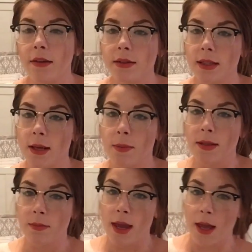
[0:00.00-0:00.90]
of sleep
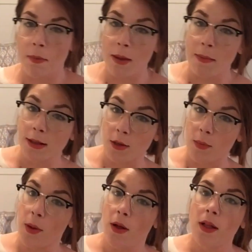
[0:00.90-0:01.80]
is making me
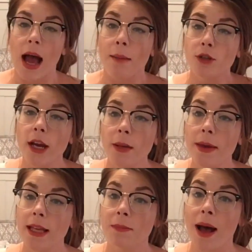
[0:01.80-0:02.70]
miserable. I'm trying to
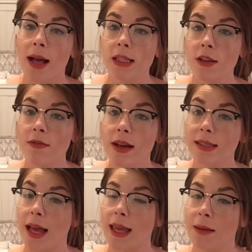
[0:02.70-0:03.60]
be as positive
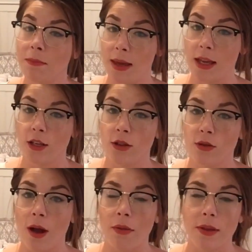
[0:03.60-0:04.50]
as I can be
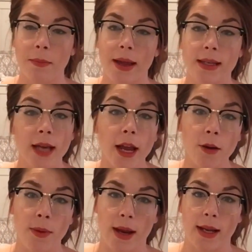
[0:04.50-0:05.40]
throughout my
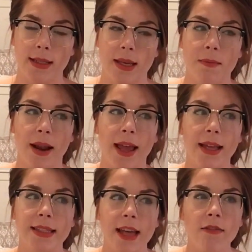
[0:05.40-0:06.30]
entire pregnancy, but I
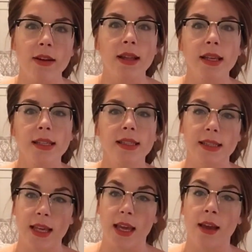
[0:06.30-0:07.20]
can definitely
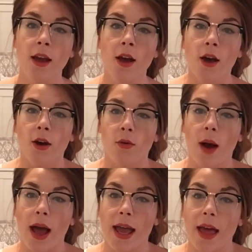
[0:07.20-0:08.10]
see
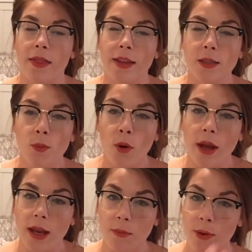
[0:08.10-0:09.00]
why at this
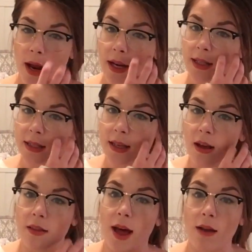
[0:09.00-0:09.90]
point in pregnancy
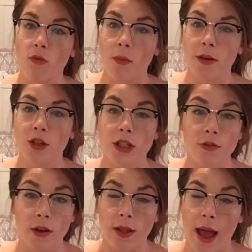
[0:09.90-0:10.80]
a lot of women just
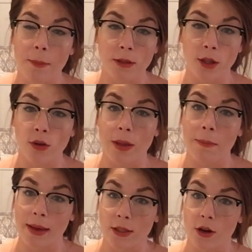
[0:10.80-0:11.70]
feel absolutely
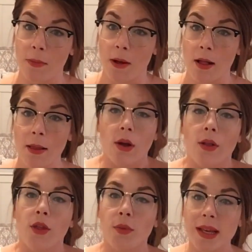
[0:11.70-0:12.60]
miserable.
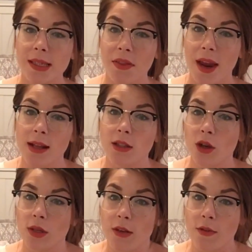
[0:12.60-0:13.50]
The reason that it's
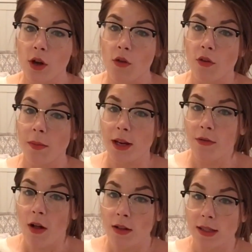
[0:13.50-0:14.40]
so difficult for me to
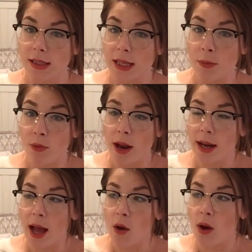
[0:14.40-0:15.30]
fall asleep right
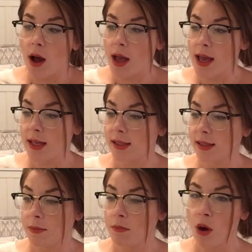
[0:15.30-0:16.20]
now
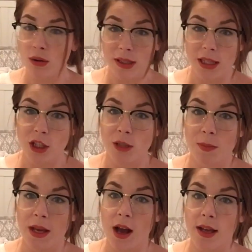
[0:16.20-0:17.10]
is mostly just
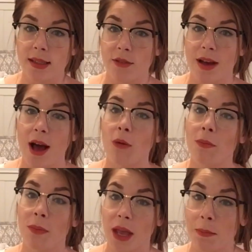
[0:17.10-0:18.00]
because of how
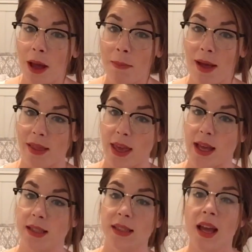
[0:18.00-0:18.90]
big my belly
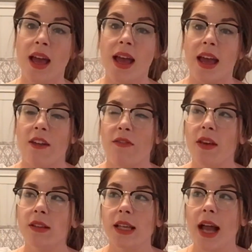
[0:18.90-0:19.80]
is. It
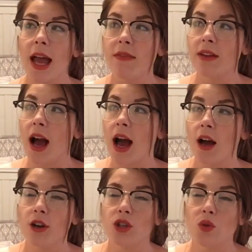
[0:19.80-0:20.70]
feels like I have
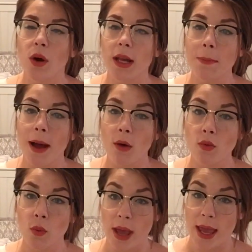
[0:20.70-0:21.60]
got a
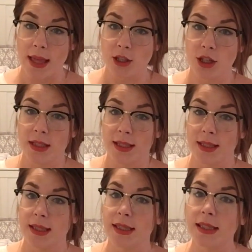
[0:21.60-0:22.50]
20-pound weight just
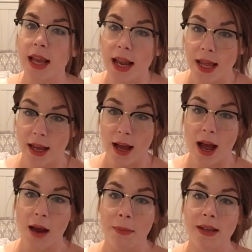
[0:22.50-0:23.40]
sitting
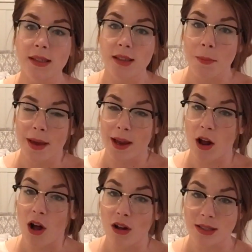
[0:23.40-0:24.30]
on my stomach at
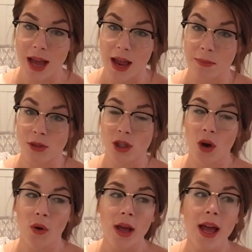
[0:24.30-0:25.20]
all times.
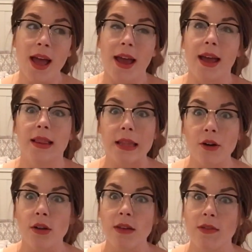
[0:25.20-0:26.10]
So it
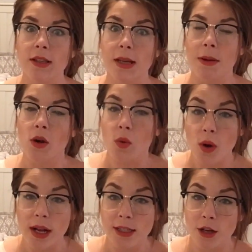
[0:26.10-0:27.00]
literally feels like my
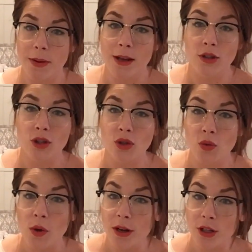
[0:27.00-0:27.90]
organs are being
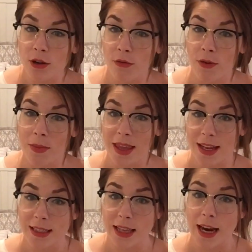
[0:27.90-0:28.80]
squished from the
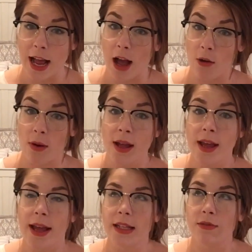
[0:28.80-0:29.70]
inside out.
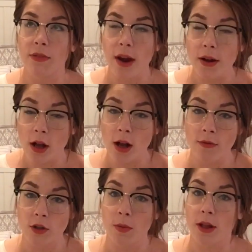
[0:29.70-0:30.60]
It's very
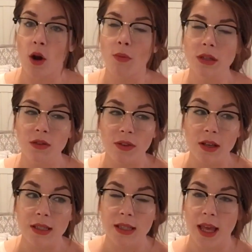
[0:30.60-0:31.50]
uncomfortable. It almost
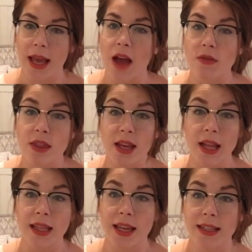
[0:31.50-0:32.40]
feels like everything
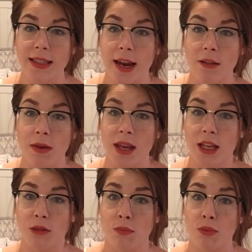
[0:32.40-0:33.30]
on the inside of me
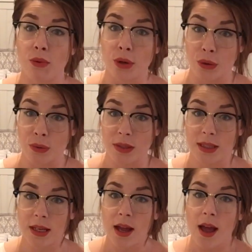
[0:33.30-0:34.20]
is
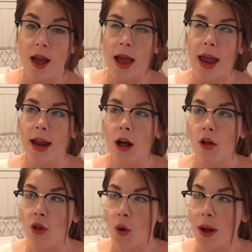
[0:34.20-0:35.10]
bruised. And
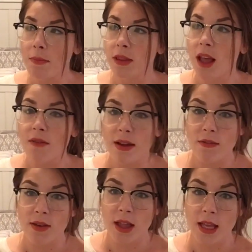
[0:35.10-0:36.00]
although I'm
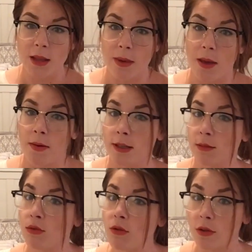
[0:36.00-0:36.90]
loving feeling the
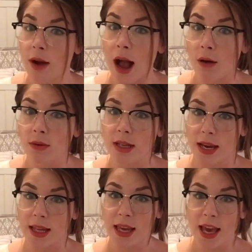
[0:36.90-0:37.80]
babies move around
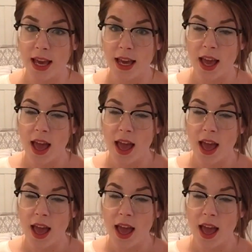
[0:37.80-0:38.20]
and kick,